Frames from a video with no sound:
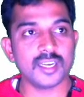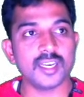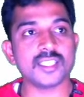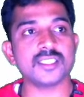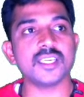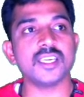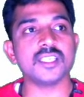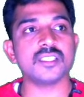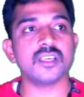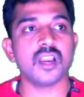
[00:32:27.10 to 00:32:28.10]
Next thing
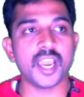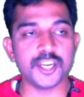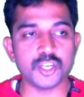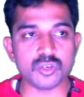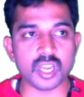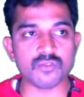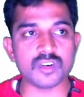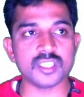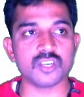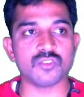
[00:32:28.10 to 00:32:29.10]
is I need to
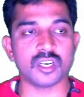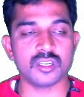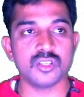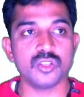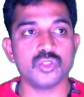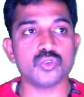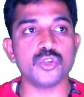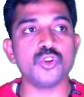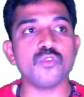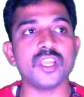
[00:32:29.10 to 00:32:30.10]
convert that one. So
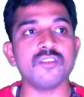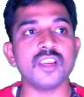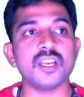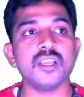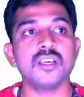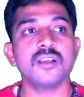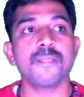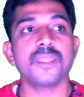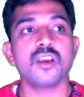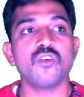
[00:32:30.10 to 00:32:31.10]
you know very well
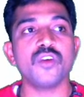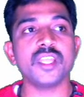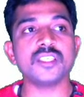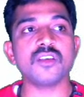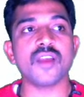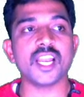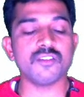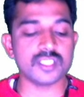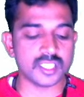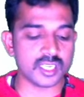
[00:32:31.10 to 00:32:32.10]
where is the value
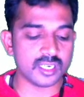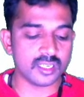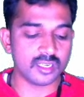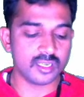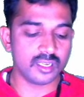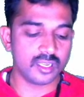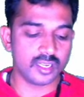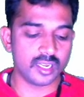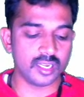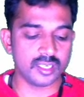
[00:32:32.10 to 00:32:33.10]
is there
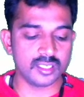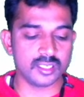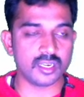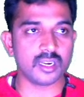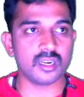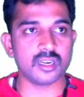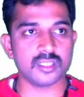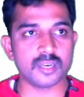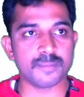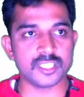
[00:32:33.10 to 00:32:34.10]
in
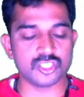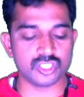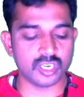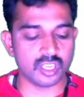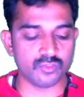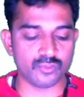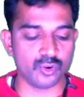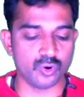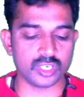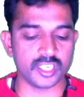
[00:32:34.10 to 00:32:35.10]
the precision or
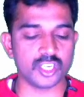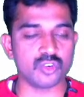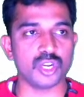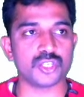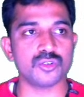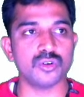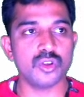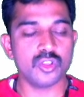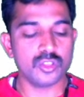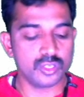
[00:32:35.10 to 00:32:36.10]
float equal to.
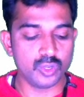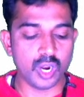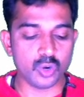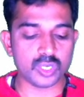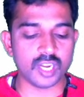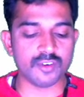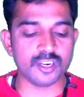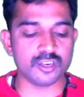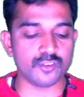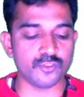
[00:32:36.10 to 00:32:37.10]
You have to convert
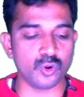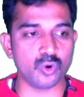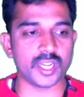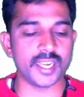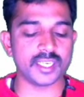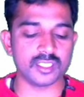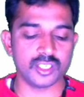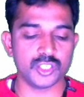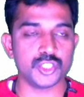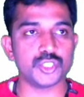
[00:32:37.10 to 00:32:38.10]
into the float, right?
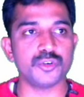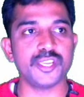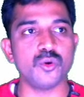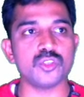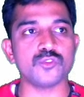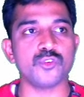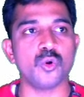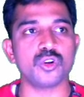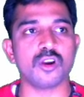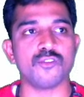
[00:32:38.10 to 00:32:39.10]
Should use
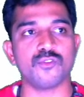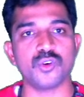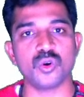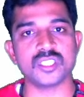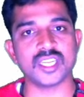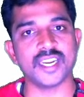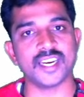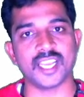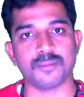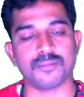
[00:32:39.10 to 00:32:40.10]
float of. Float is a data
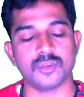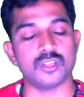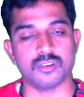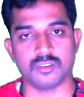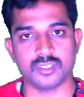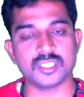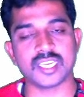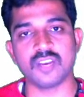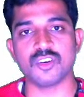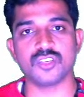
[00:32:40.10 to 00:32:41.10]
type, is a
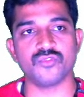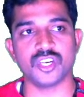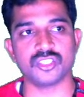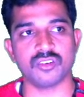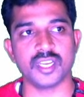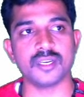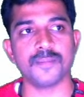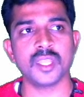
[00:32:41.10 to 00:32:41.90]
conversion function, right?